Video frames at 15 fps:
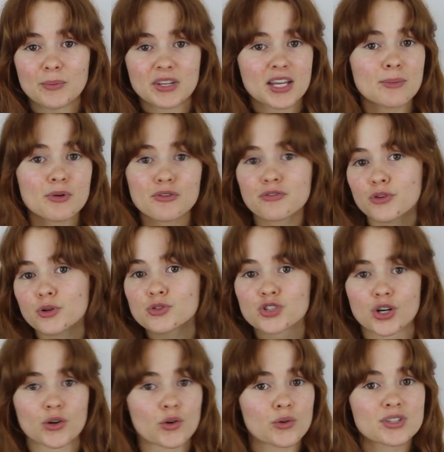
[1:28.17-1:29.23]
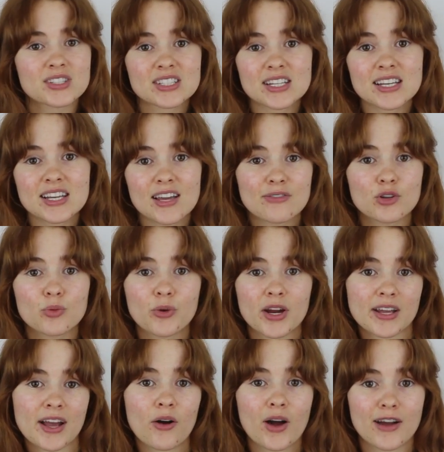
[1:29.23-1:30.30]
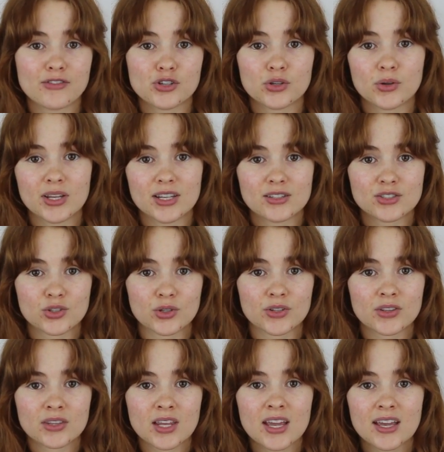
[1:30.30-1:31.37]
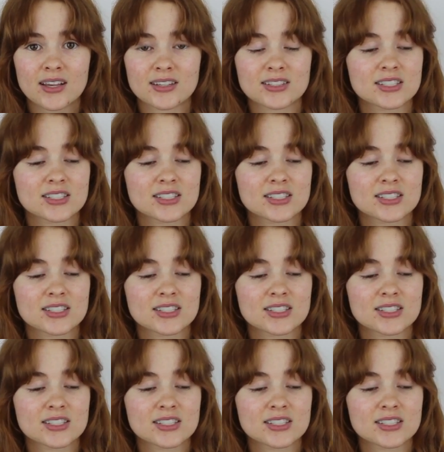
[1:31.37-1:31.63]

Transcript: Keep a food journal. See if you break out after you eat certain things.